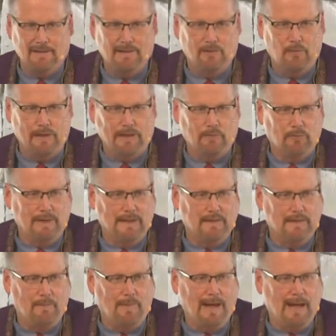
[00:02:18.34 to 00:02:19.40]
We can read
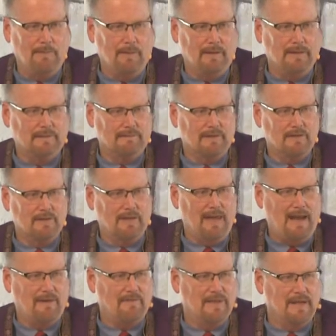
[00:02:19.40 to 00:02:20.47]
the Bible, and there's a
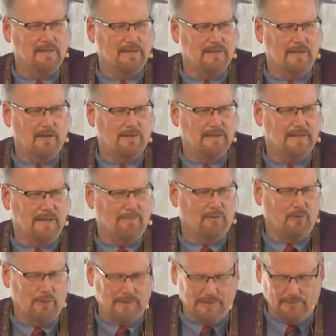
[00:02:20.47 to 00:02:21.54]
lot of things that don't seem
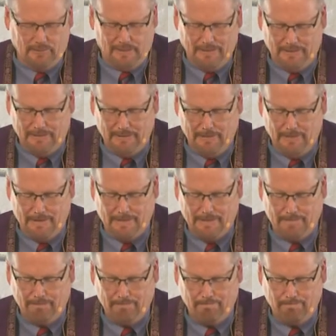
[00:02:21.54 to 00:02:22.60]
crystal clear to us.
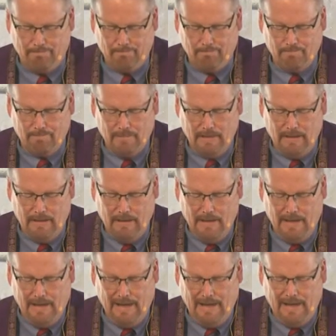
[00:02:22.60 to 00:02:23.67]

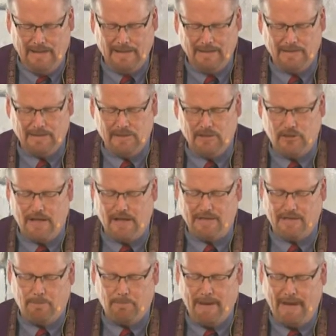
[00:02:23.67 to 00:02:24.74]
And it didn't
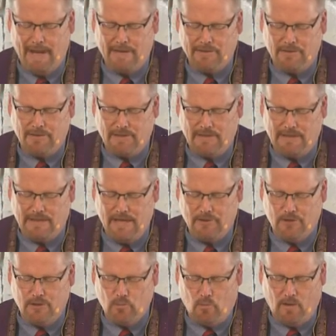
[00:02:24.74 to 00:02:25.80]
suggest that pastors and
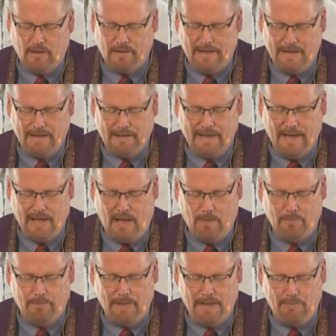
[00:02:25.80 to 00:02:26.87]
teachers weren't needed to help
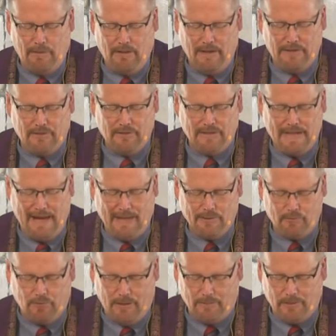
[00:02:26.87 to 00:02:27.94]
people understand
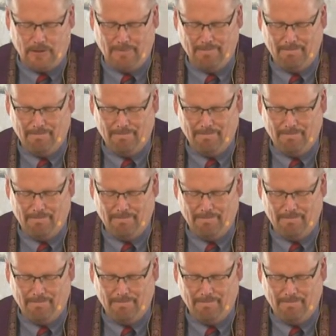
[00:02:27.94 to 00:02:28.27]
Scripture.